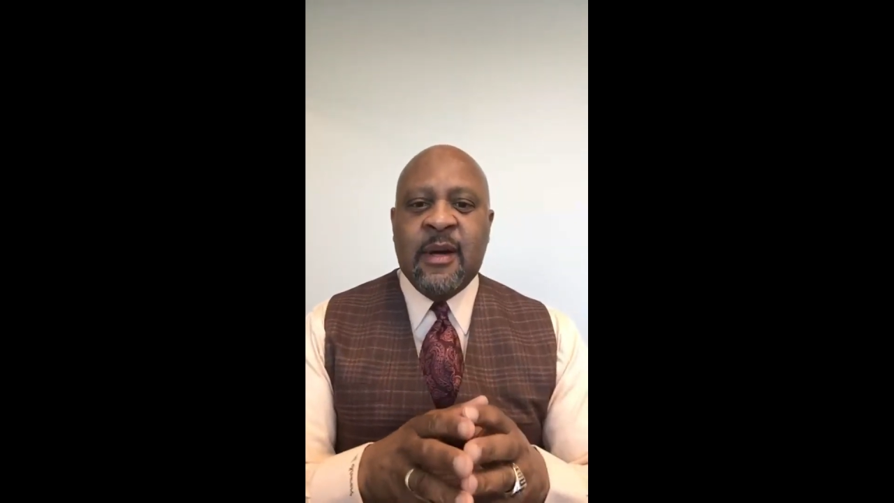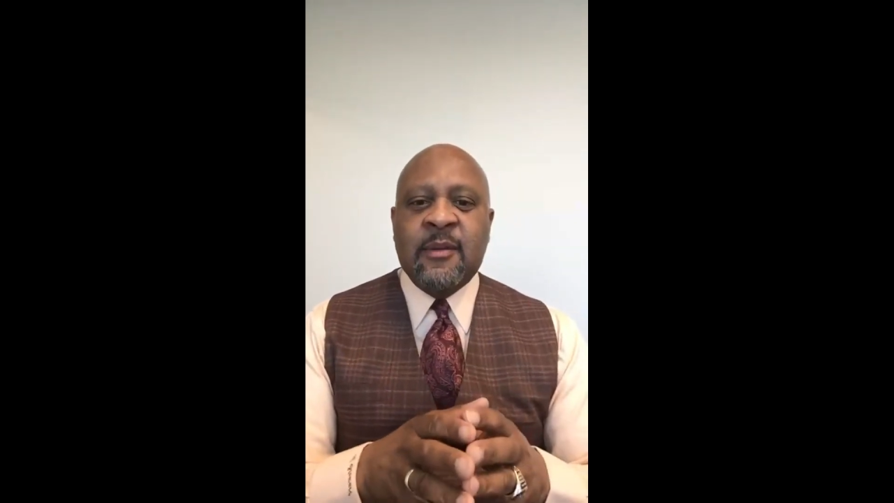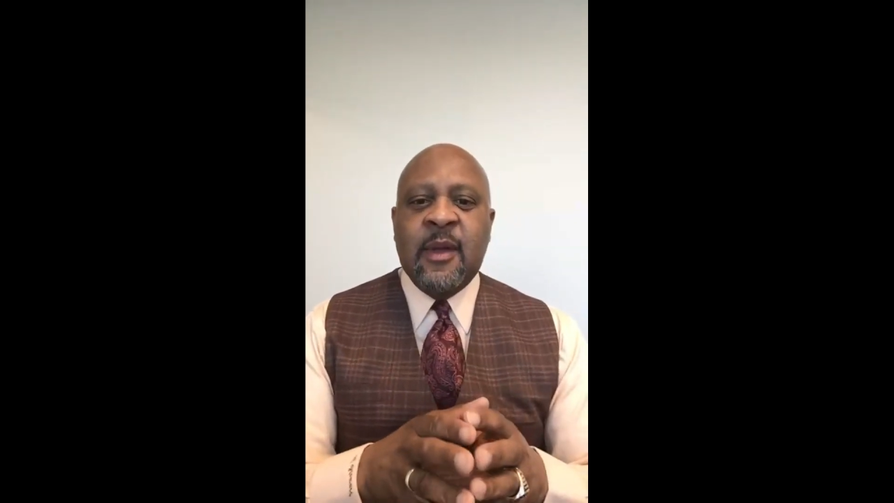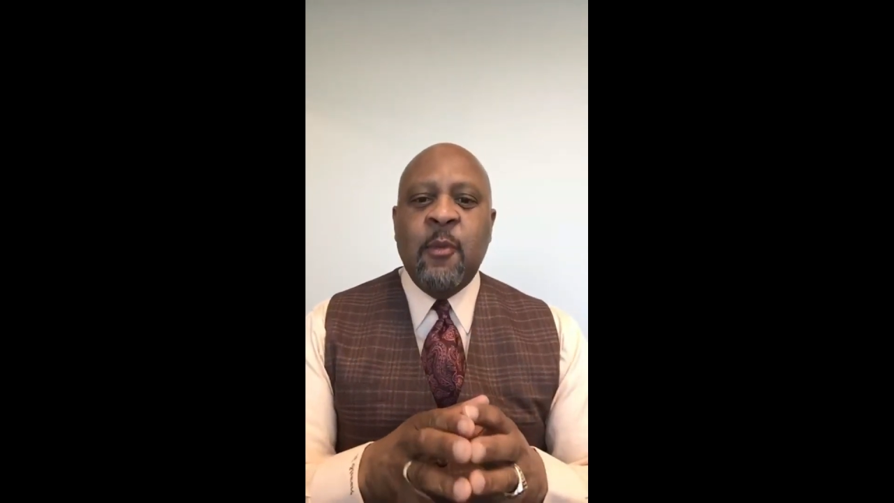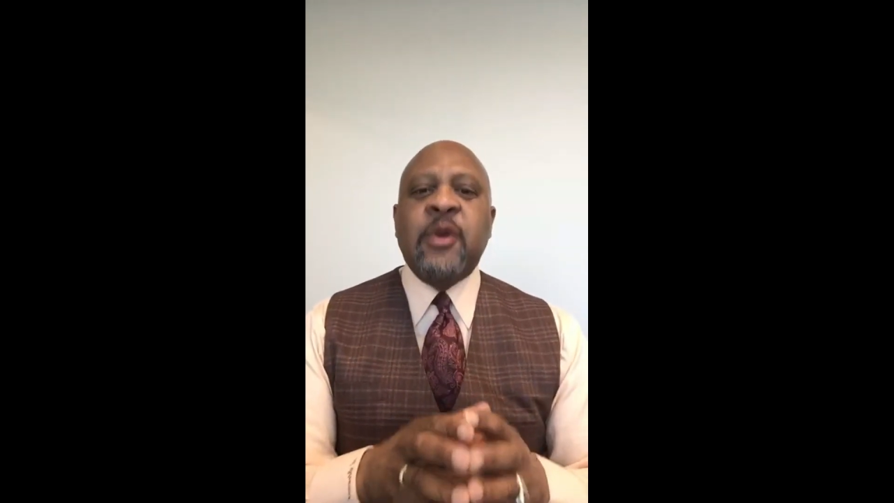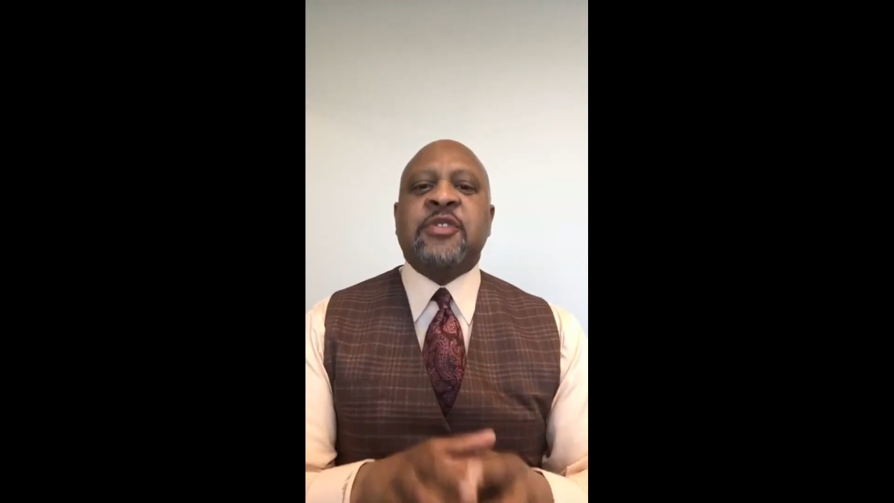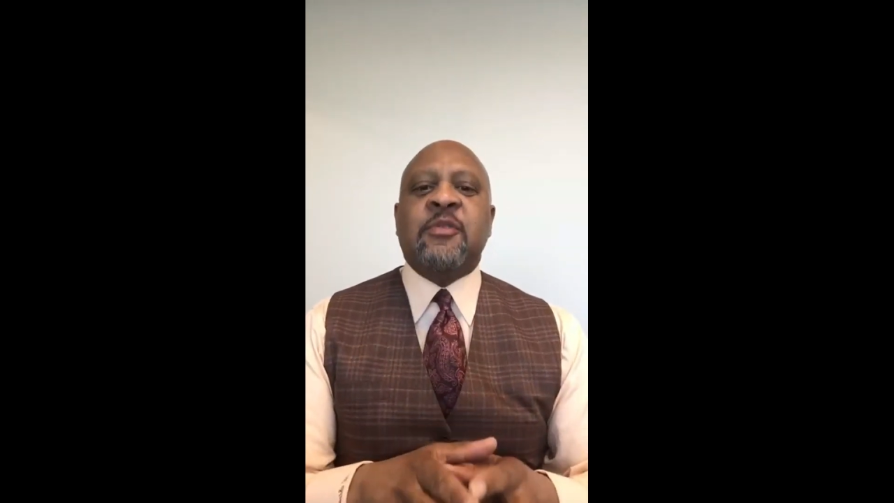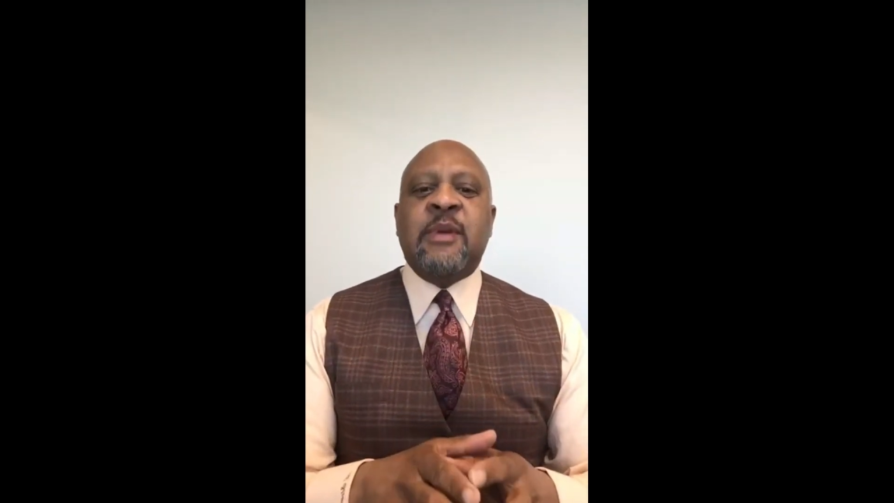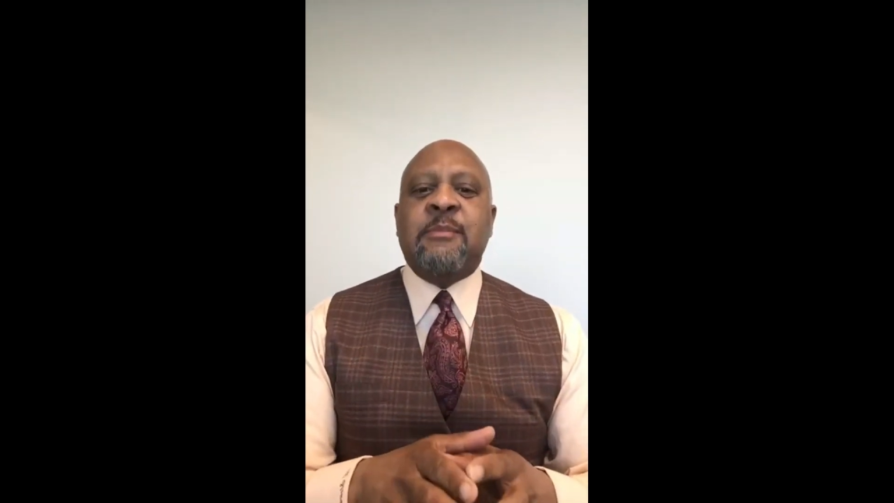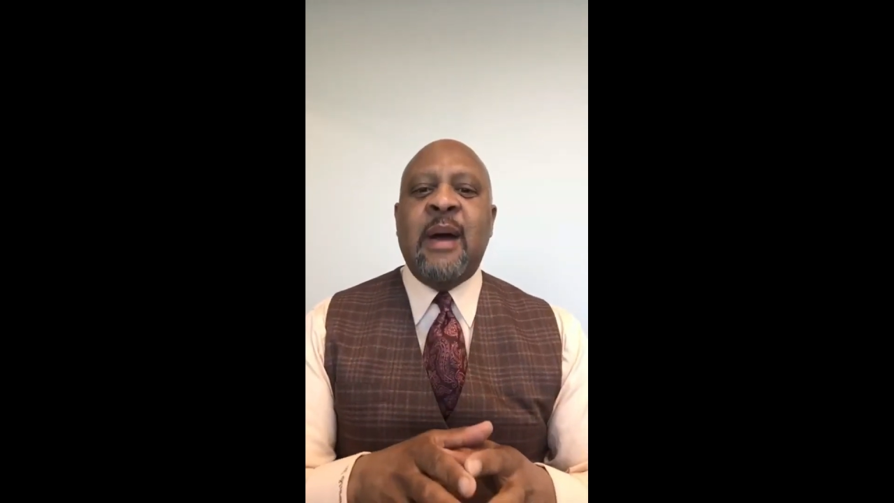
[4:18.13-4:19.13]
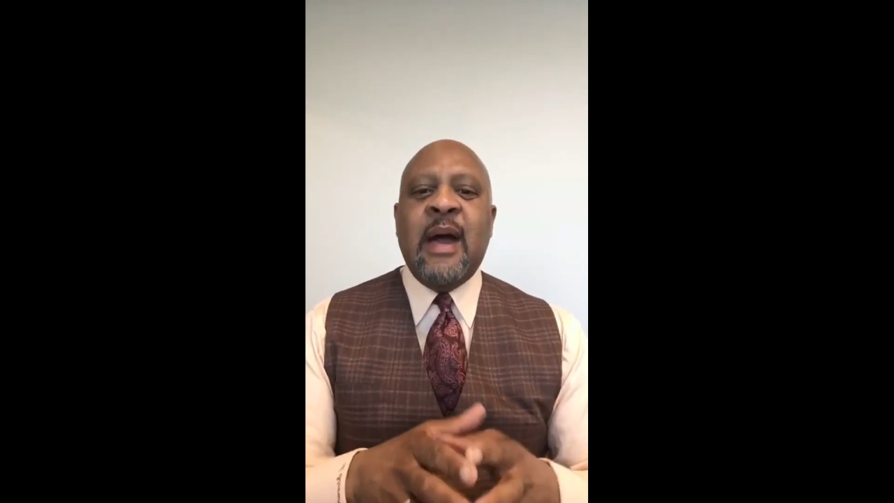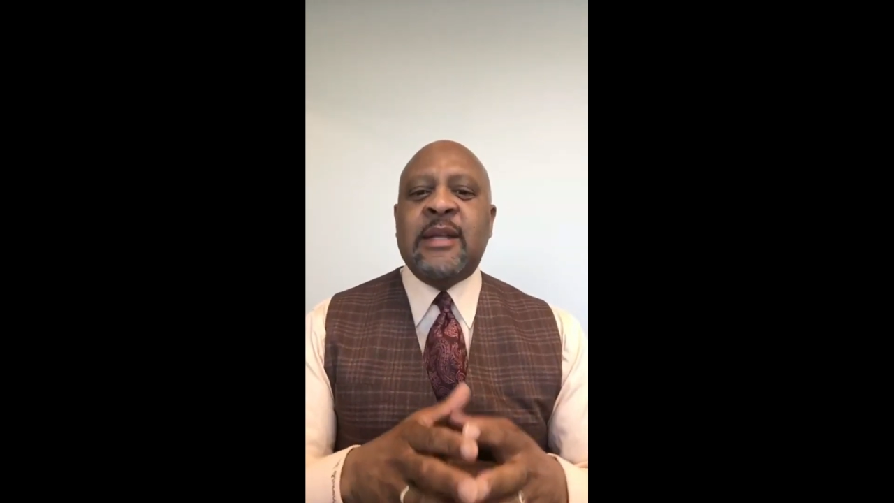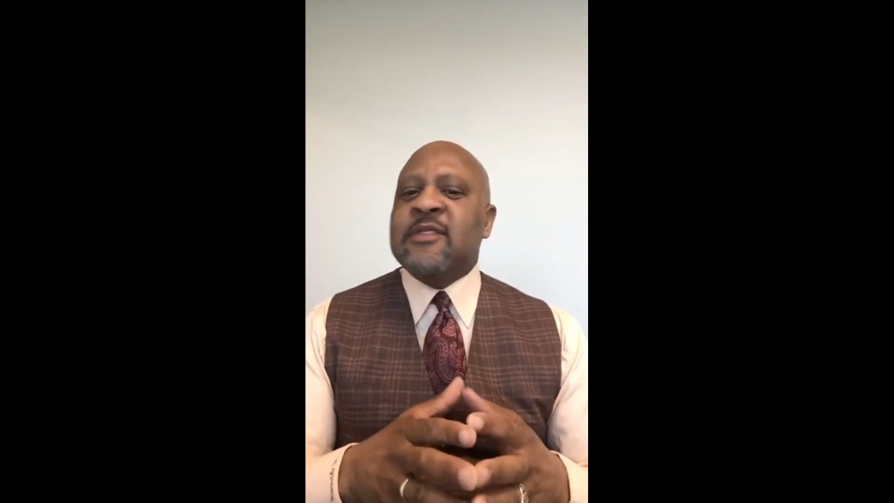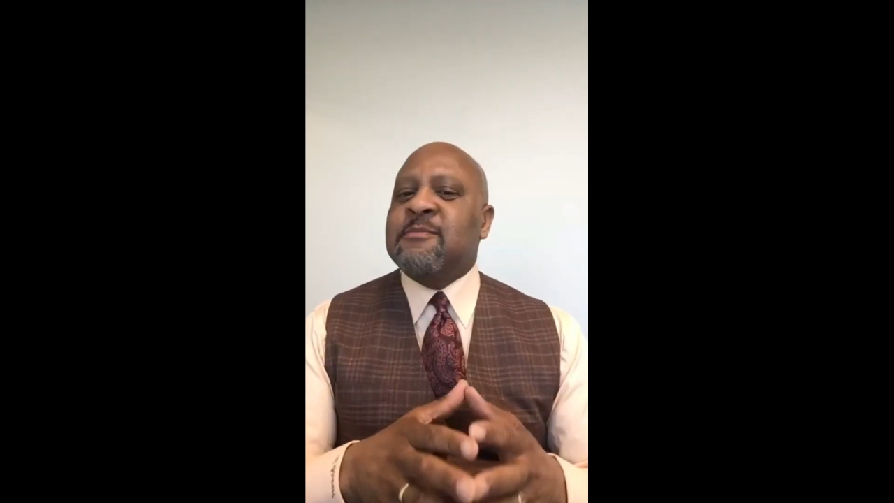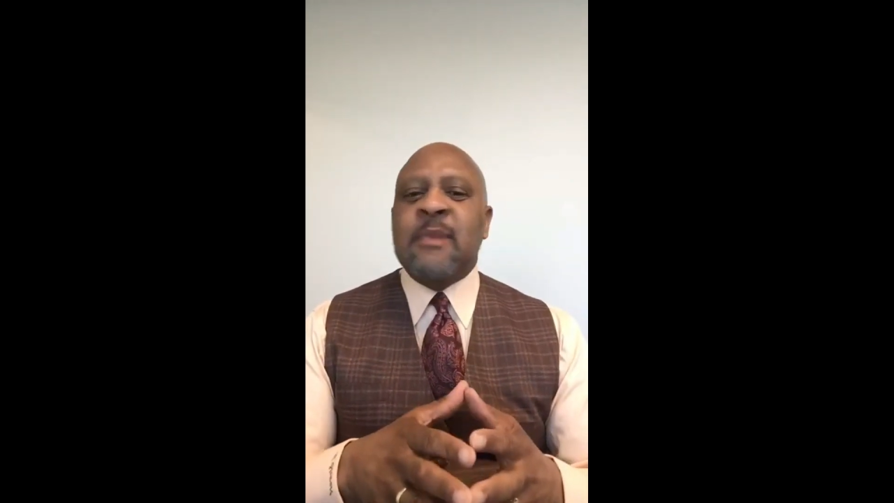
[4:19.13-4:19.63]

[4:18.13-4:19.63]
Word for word: But we should be buying